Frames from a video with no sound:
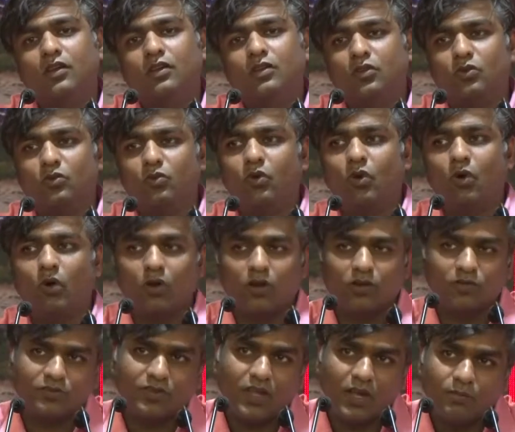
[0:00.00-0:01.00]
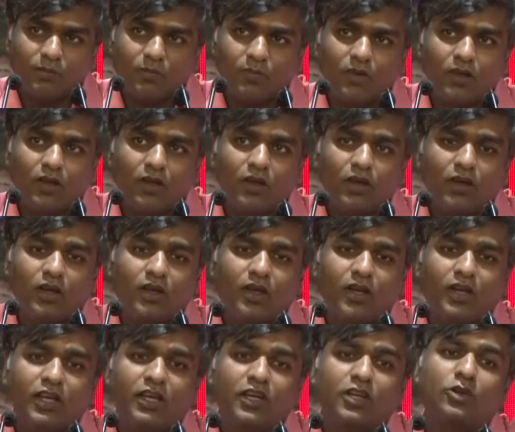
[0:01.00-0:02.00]
you all of them
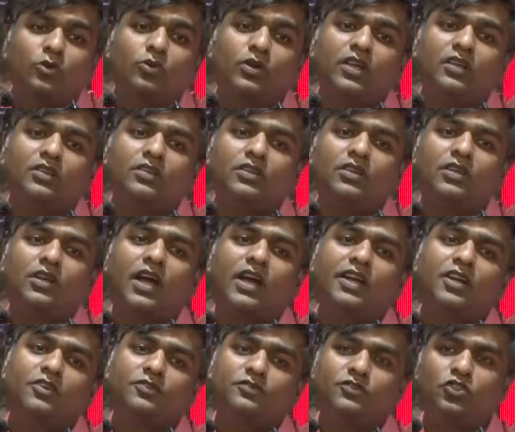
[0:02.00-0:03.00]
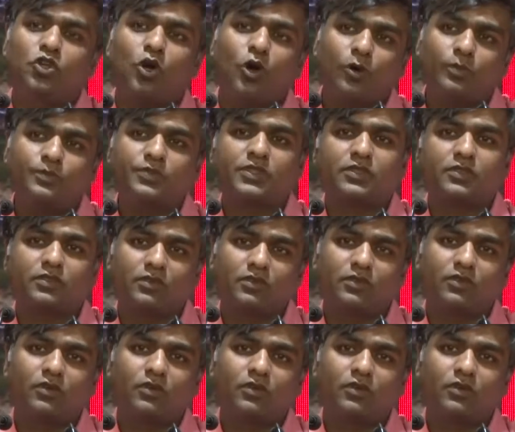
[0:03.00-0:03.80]
including the kind of jobs